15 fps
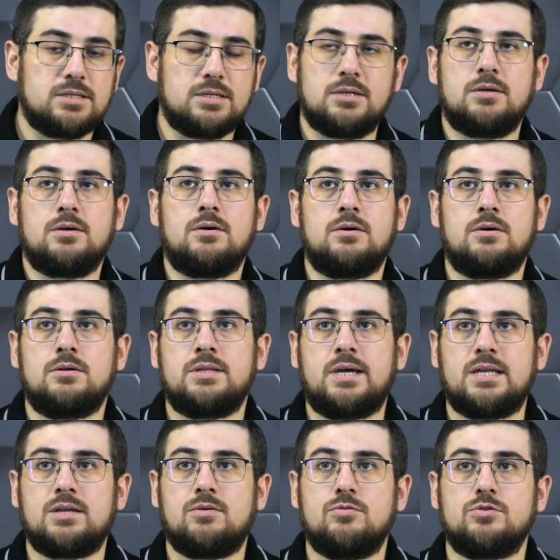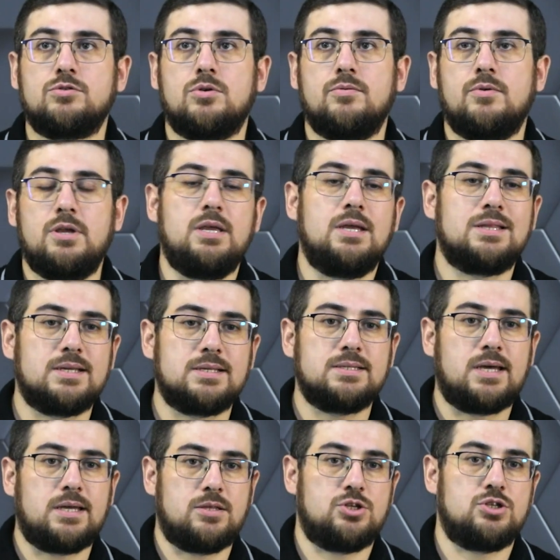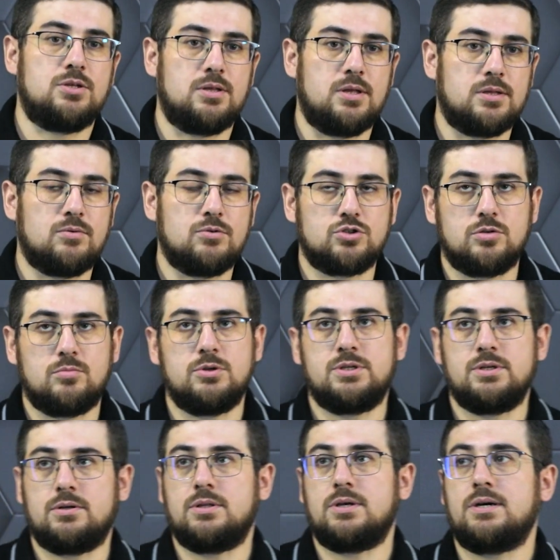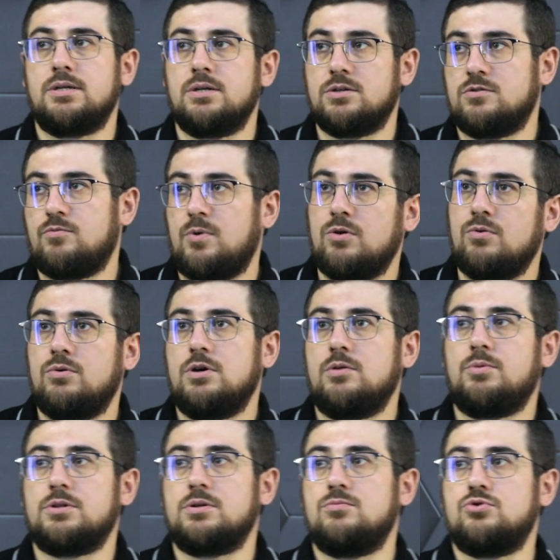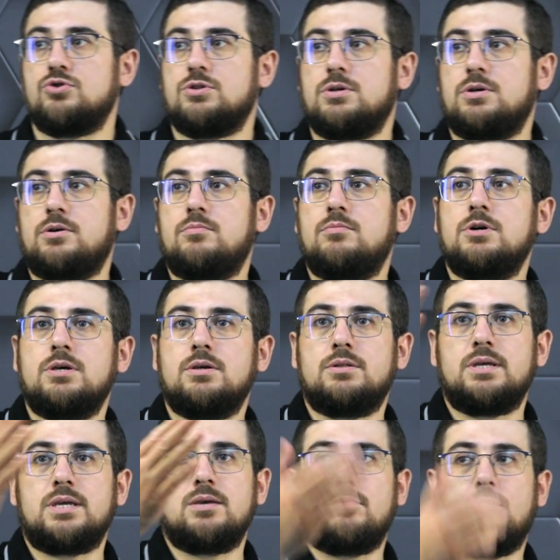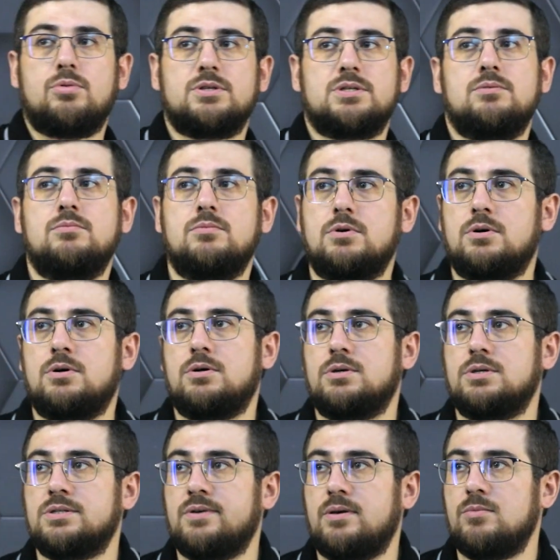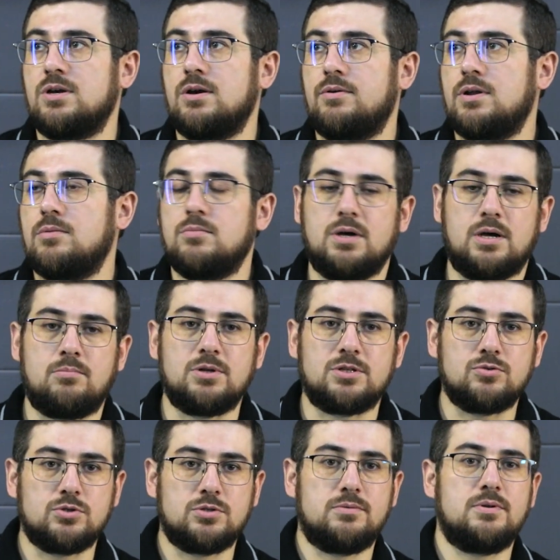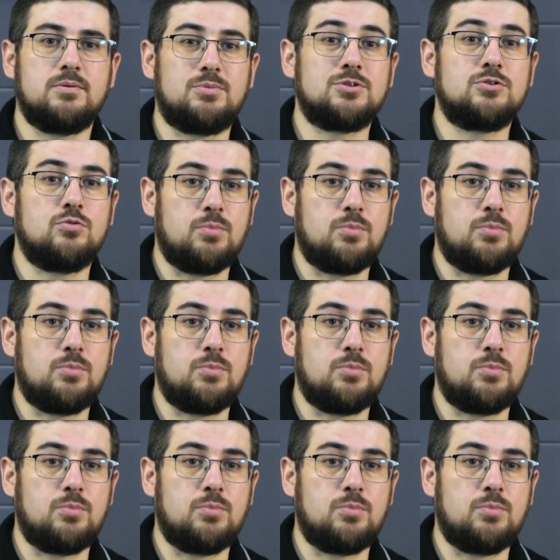it turns out, this condition is not sufficient for the body to be at rest, because we are thus talking about the absence of translational motion.